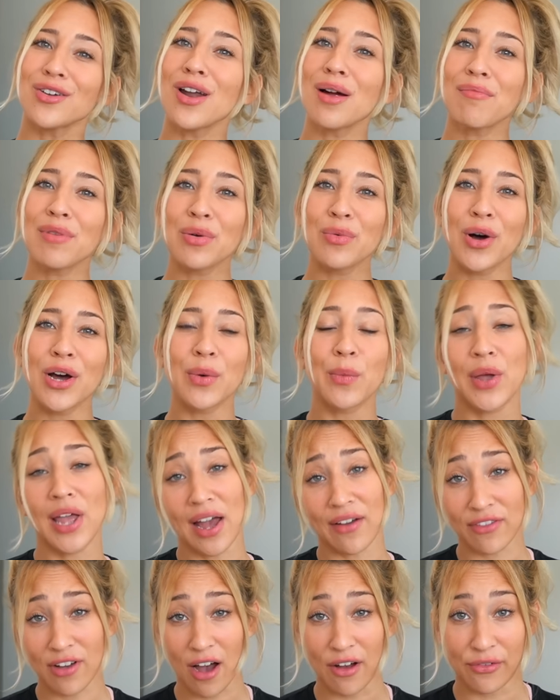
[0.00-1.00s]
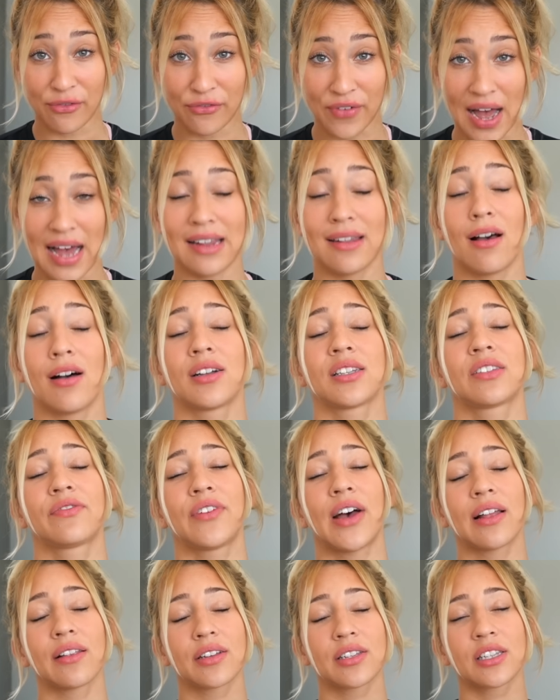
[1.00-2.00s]
number one, we have got fat loss.
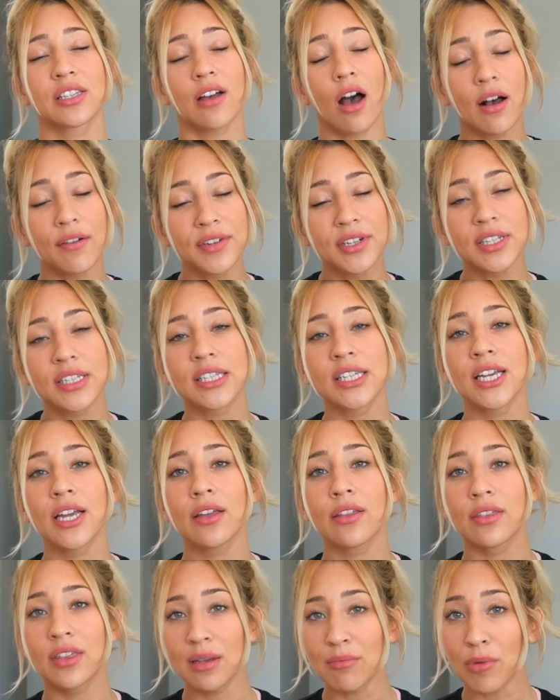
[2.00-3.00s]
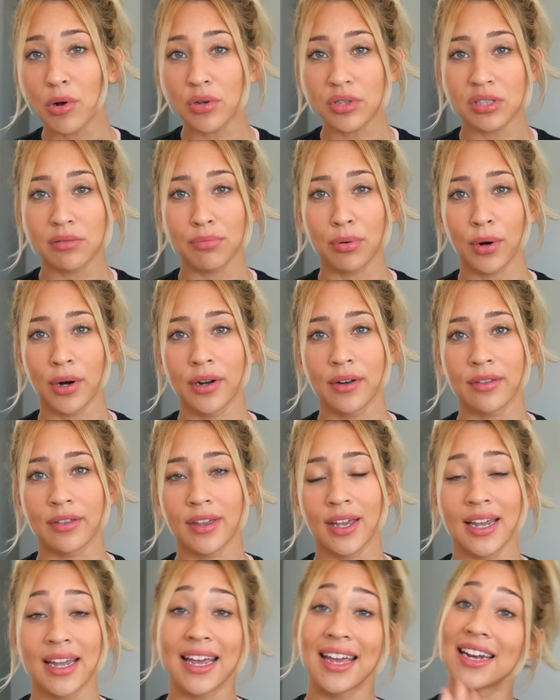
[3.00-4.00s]
Fat loss is obviously the most important
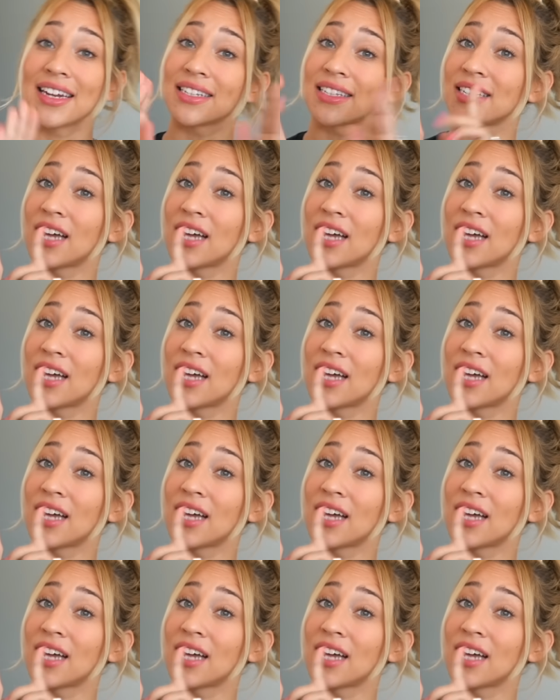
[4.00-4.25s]
thing. It is